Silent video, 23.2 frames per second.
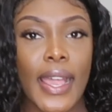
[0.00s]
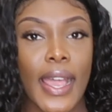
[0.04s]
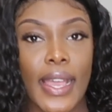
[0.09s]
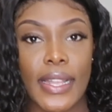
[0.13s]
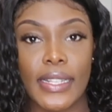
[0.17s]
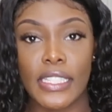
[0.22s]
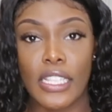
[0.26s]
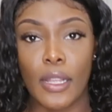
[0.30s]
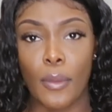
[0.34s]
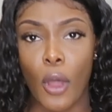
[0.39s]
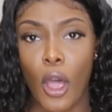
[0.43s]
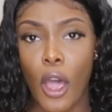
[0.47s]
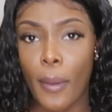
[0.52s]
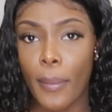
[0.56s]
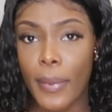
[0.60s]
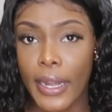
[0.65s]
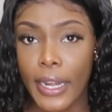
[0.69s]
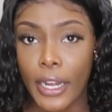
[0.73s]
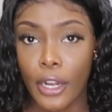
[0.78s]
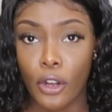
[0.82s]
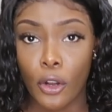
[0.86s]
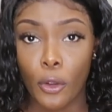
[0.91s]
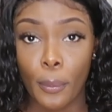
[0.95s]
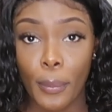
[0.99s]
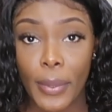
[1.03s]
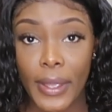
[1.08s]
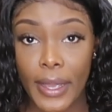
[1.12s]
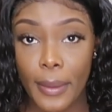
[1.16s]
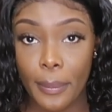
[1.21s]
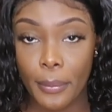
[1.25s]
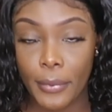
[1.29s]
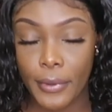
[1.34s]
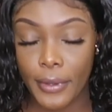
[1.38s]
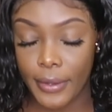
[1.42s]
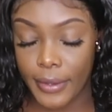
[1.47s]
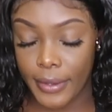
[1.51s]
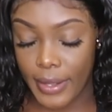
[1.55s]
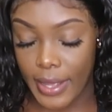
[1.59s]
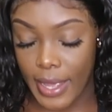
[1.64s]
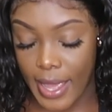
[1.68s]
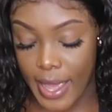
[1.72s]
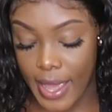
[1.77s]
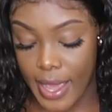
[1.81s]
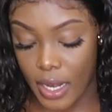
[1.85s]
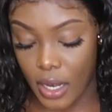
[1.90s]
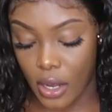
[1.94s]
and some habanero
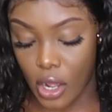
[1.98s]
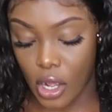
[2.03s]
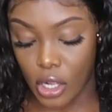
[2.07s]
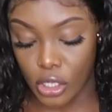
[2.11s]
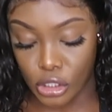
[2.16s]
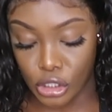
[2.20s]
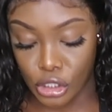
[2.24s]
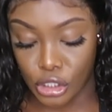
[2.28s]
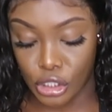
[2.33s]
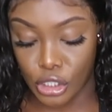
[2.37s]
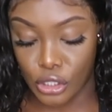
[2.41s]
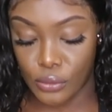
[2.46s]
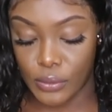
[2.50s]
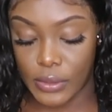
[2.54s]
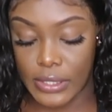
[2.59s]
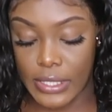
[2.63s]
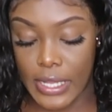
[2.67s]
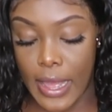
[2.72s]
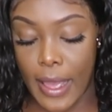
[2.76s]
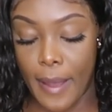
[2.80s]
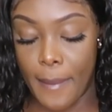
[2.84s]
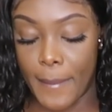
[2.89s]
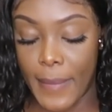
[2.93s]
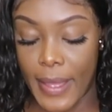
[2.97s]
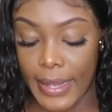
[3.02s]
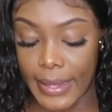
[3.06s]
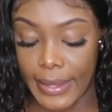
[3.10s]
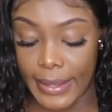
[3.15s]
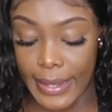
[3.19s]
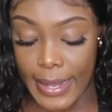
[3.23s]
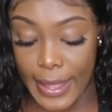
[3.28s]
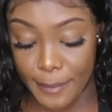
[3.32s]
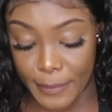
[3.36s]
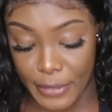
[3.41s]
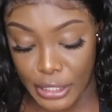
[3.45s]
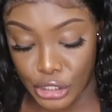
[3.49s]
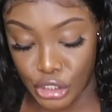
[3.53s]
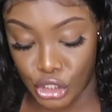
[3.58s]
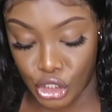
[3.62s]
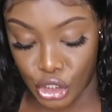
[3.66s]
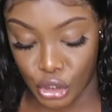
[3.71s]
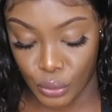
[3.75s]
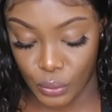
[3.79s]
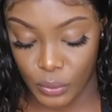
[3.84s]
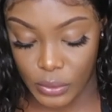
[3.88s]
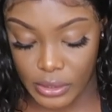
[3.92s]
pepper, and also some lemon
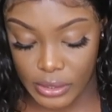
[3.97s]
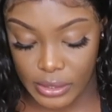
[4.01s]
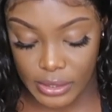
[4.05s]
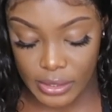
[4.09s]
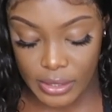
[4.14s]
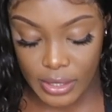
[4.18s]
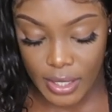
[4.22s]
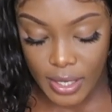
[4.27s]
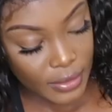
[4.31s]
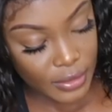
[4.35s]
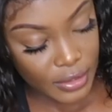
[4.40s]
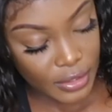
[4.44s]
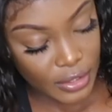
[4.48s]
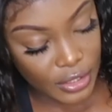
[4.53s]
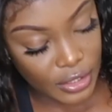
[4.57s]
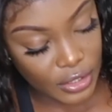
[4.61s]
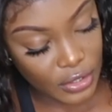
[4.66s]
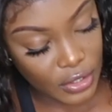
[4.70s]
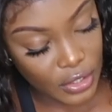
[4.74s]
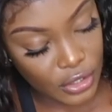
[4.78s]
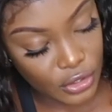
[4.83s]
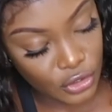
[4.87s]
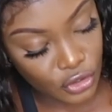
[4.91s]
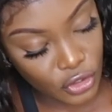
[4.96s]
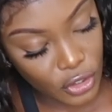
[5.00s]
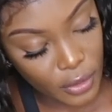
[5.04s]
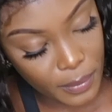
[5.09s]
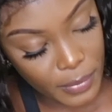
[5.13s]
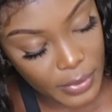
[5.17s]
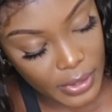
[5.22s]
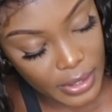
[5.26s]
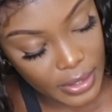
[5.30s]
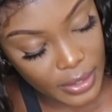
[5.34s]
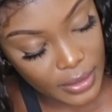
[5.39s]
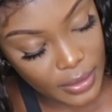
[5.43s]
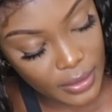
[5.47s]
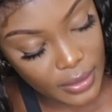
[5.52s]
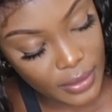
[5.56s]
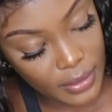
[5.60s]
juice. Just gonna drop it in.